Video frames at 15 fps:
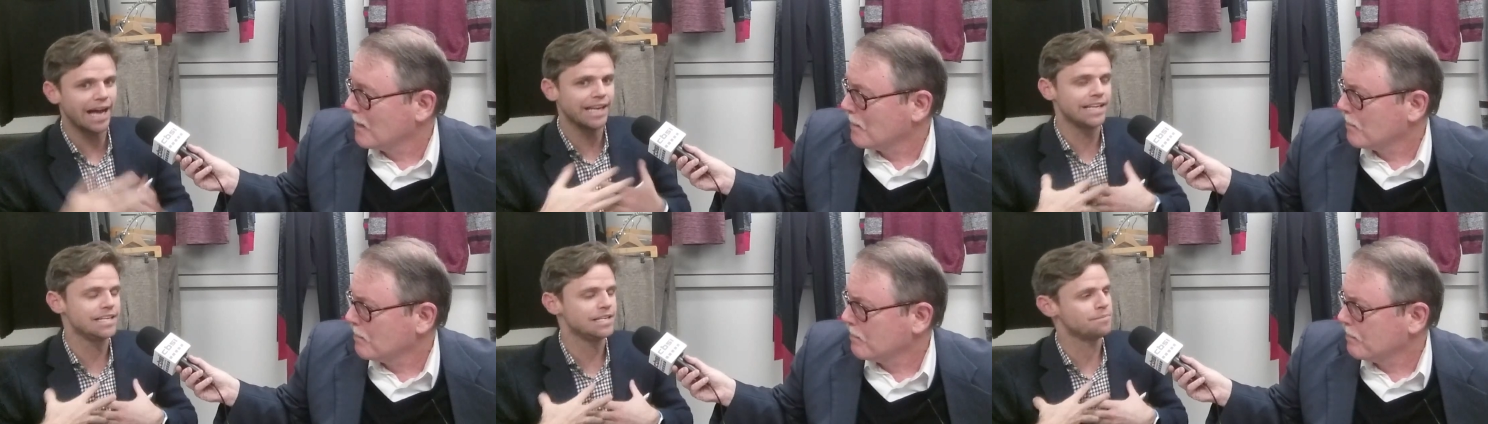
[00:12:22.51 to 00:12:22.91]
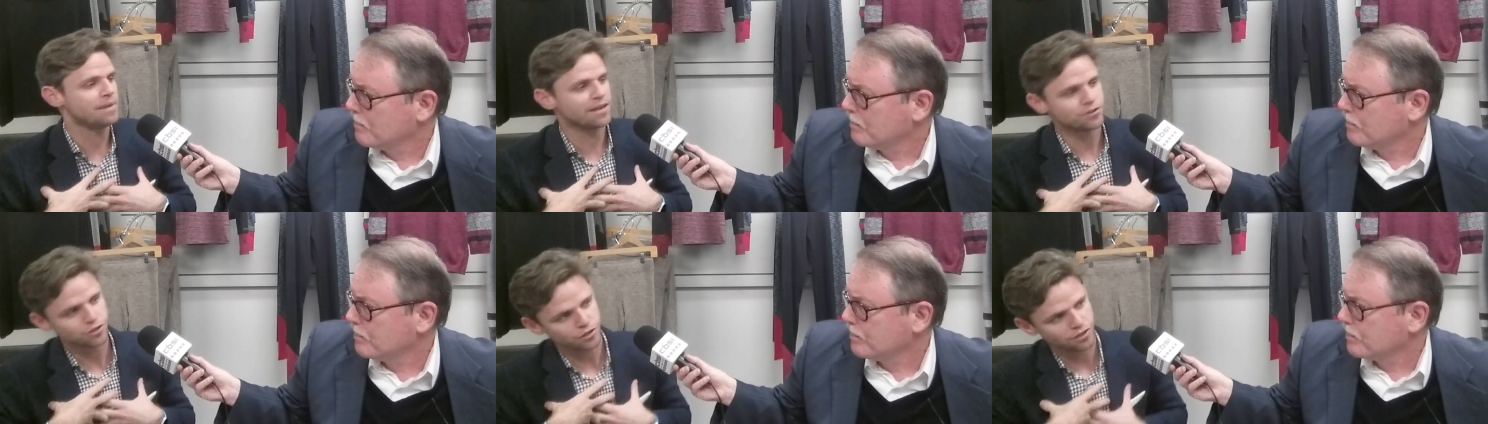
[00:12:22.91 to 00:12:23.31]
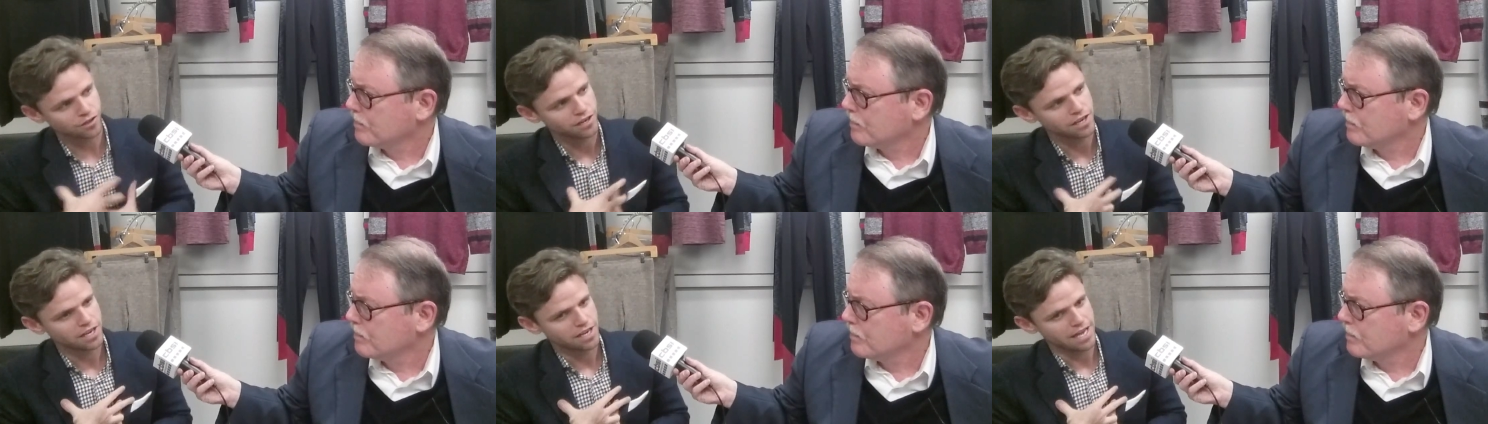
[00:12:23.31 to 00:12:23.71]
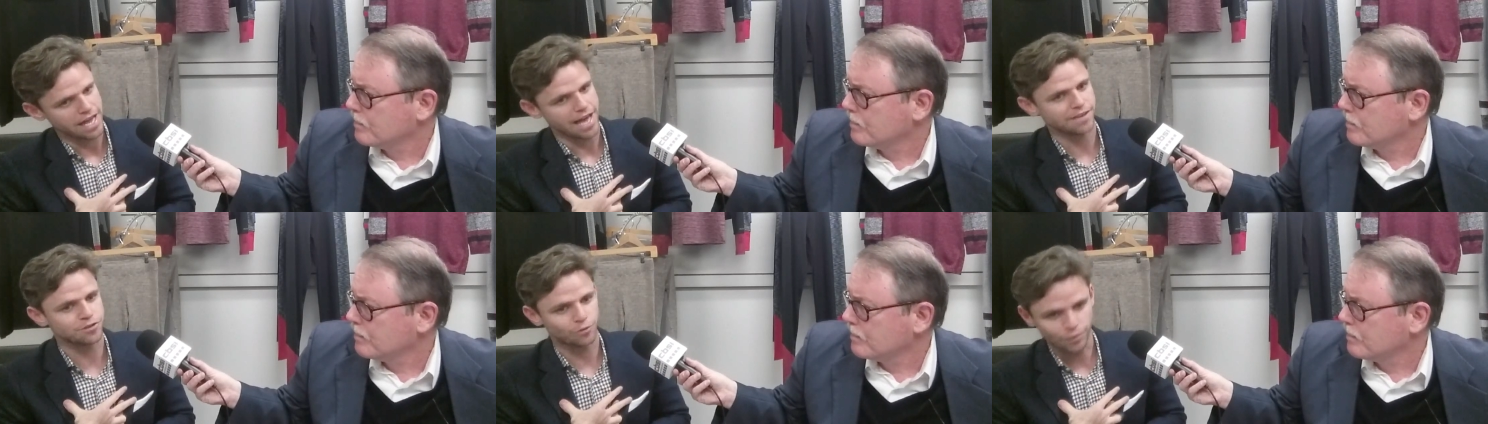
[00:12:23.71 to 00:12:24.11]
Speaker 1: I need to make sure,
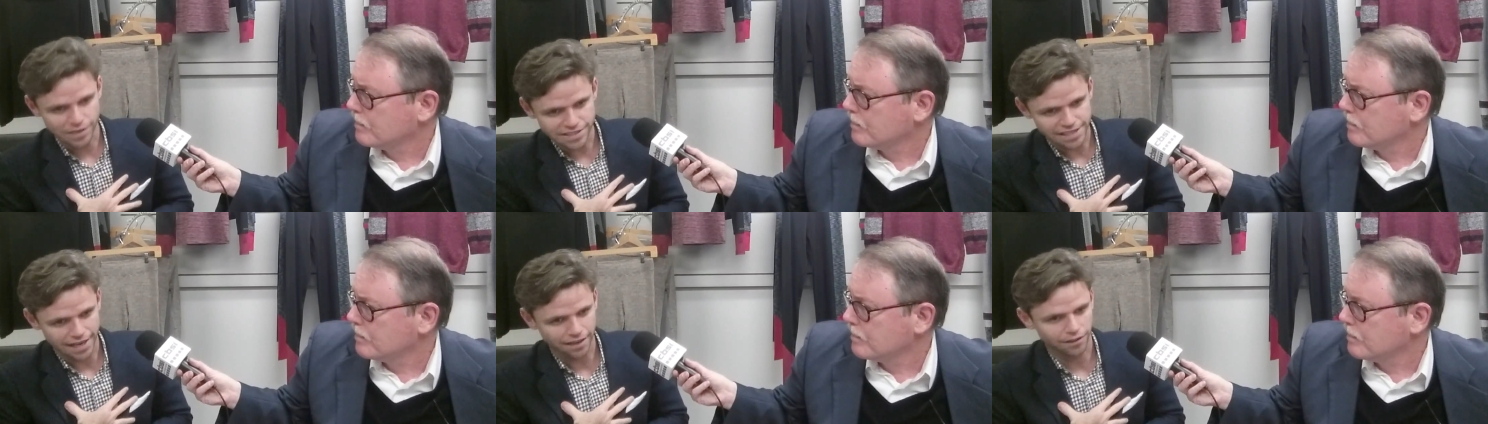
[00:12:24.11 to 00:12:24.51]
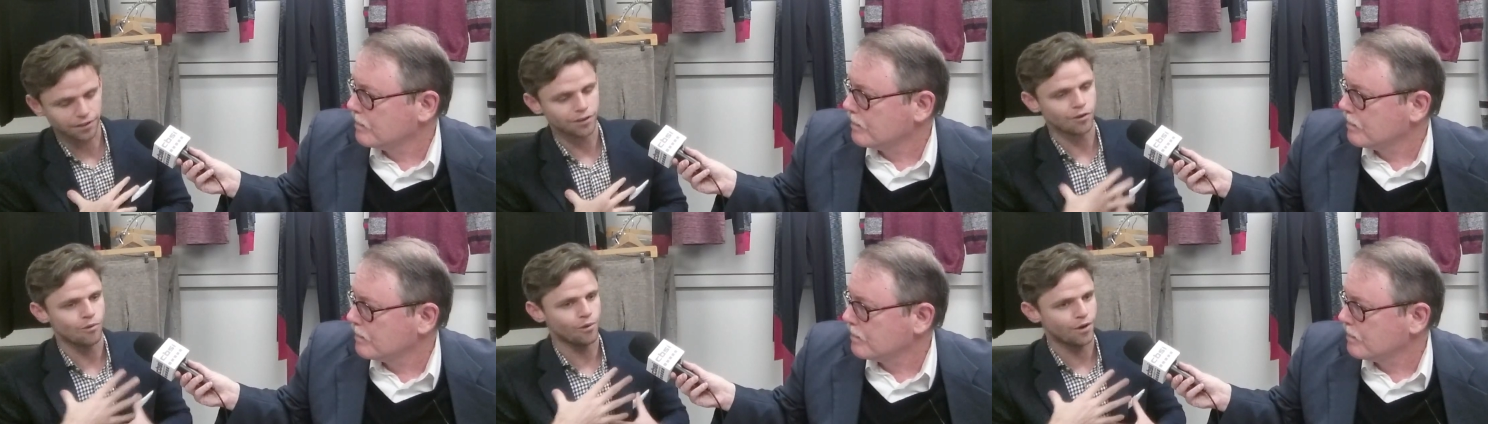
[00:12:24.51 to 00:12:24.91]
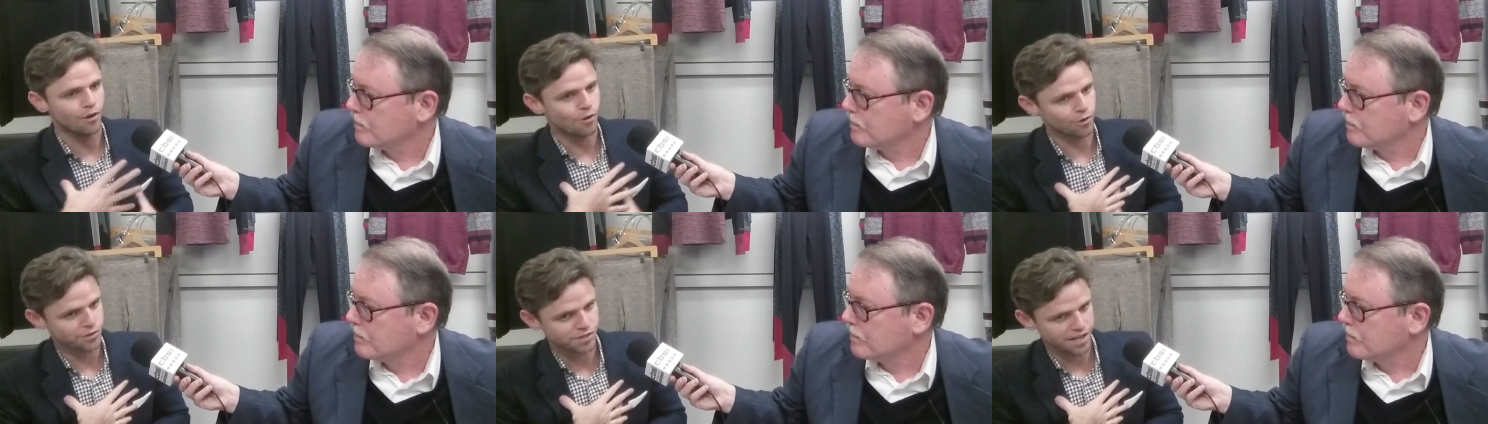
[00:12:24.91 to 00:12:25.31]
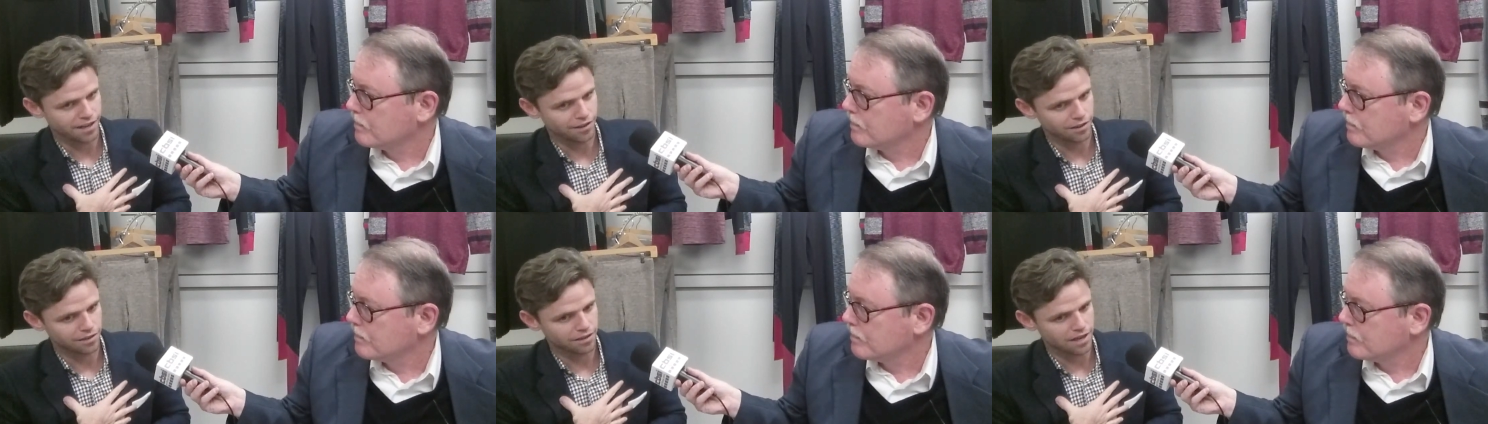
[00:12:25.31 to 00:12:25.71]
as a retailer or a
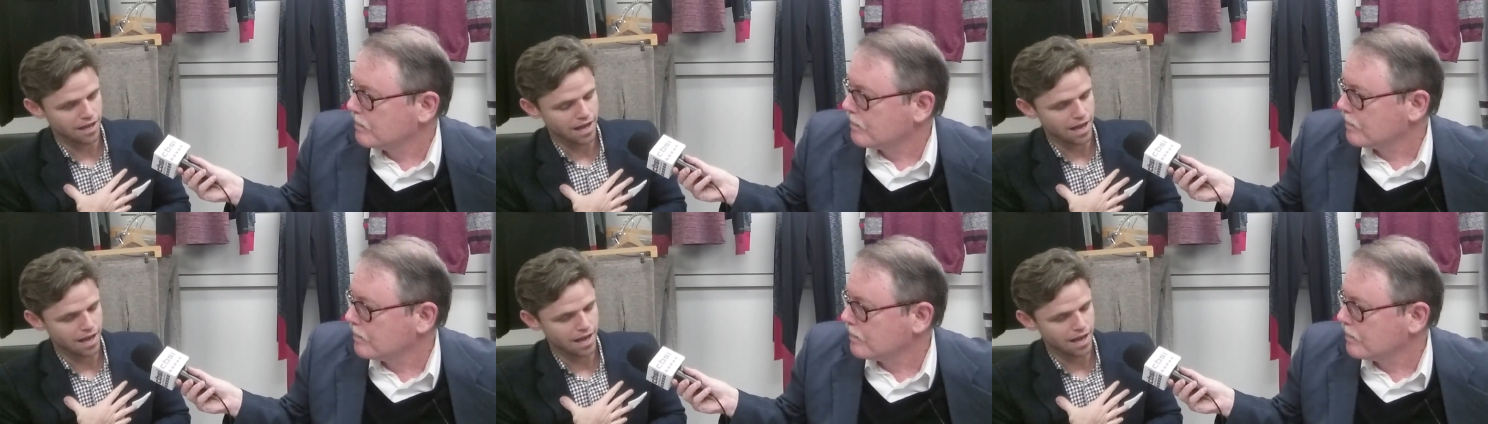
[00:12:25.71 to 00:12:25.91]
wholesale